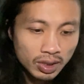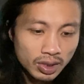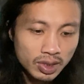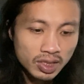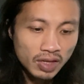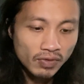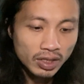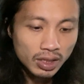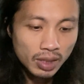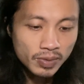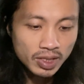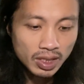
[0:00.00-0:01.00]
Seven of
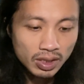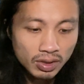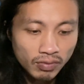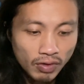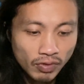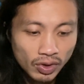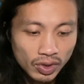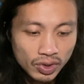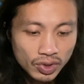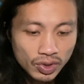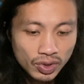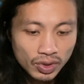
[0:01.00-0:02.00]
Cups in the
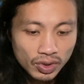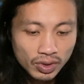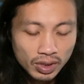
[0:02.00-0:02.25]
reverse.